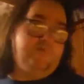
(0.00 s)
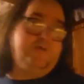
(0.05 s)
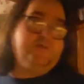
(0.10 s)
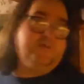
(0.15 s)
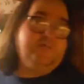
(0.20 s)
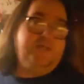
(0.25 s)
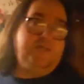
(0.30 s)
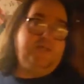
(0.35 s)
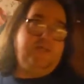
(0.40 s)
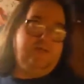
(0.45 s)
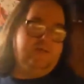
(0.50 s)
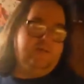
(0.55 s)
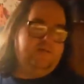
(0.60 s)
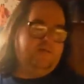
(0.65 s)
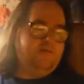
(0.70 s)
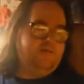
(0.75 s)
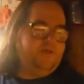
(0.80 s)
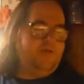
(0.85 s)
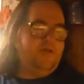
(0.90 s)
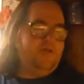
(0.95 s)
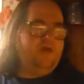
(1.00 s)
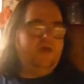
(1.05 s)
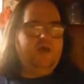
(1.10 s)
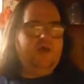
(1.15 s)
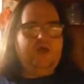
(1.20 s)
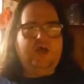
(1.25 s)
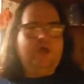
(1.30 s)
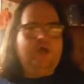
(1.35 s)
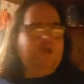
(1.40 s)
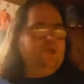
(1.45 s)
there's any. Okay,
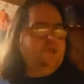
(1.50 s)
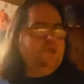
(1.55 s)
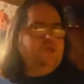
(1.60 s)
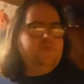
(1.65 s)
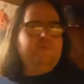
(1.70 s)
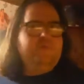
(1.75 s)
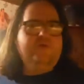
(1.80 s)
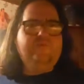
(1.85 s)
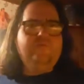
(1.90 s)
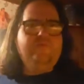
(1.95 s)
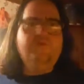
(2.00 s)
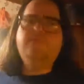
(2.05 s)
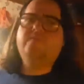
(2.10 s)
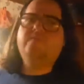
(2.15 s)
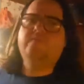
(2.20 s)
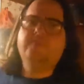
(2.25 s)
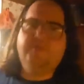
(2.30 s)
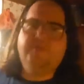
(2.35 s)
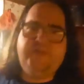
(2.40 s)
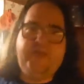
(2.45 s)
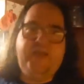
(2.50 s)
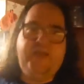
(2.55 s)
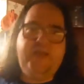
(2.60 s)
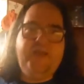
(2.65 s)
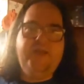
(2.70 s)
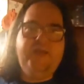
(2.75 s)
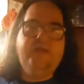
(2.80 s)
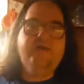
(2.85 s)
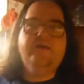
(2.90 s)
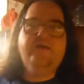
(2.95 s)
you could be full for the
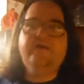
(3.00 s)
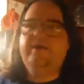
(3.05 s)
day